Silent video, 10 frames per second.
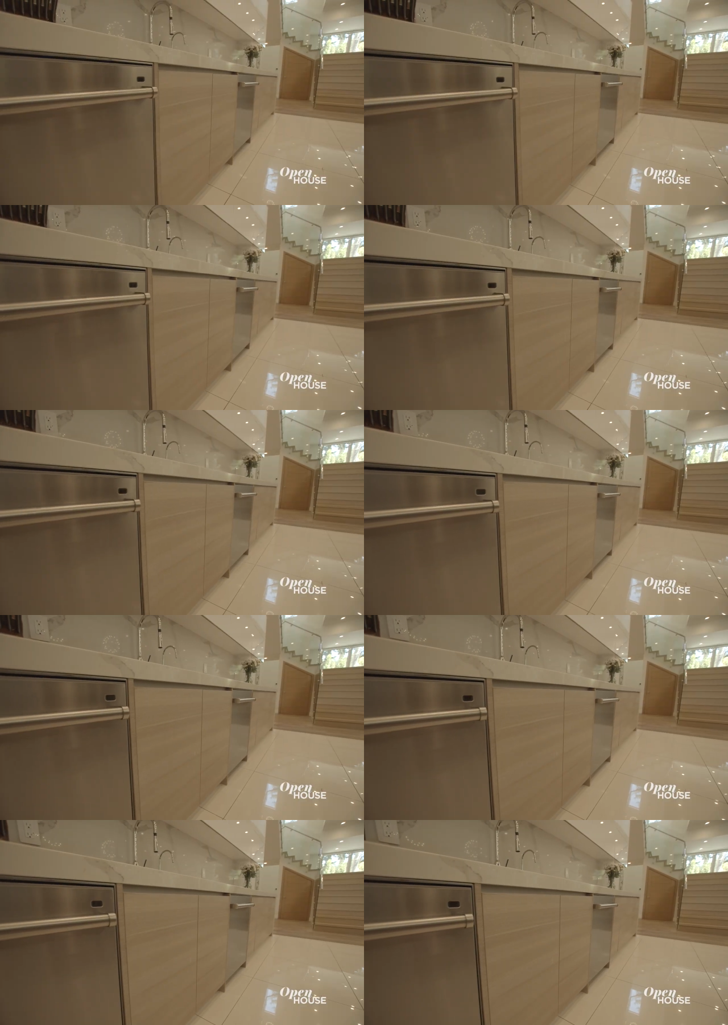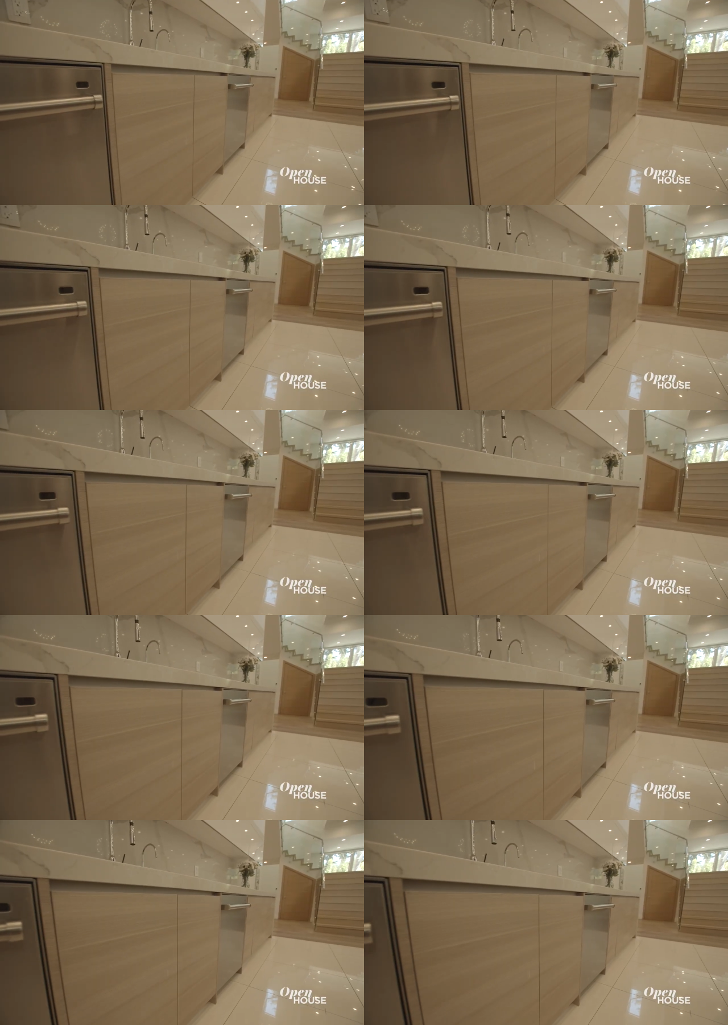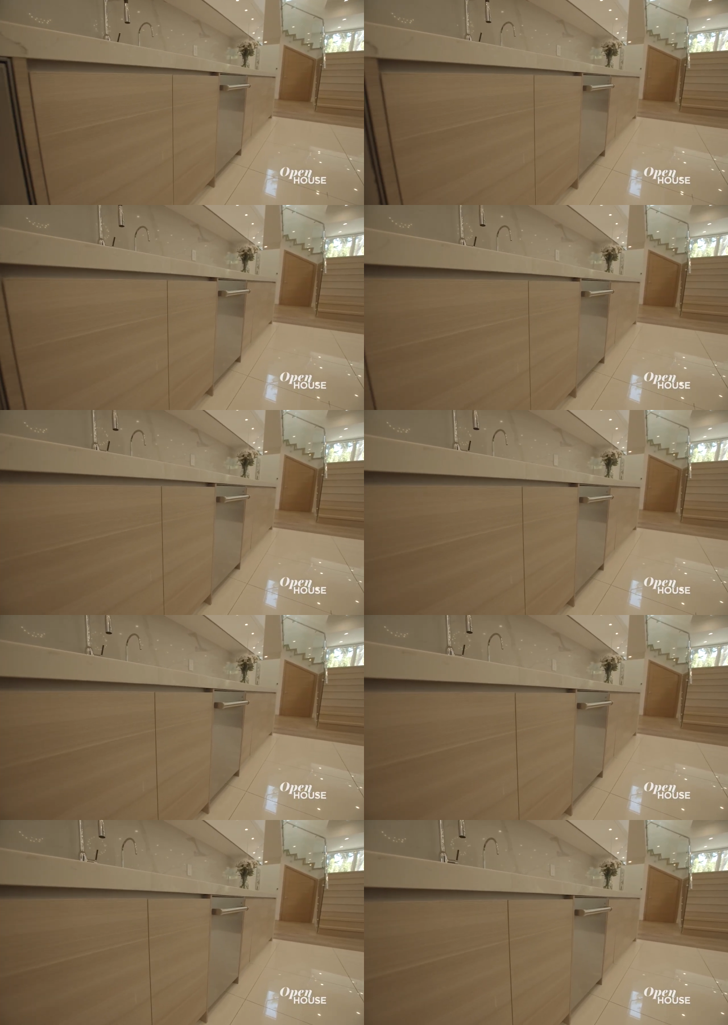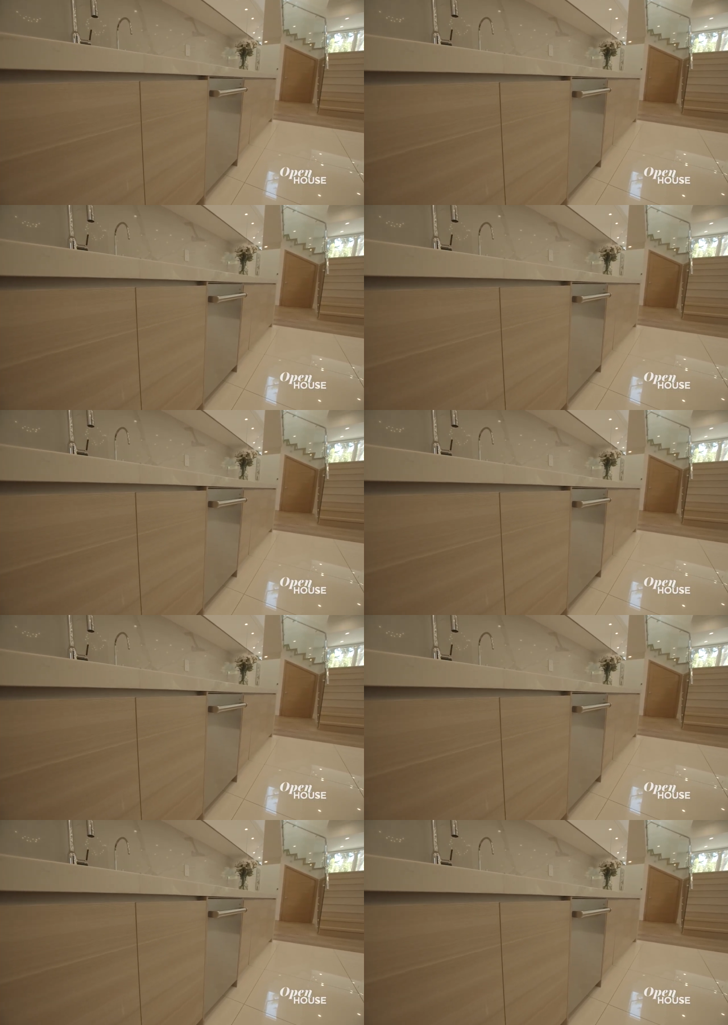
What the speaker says: (no speaker visible)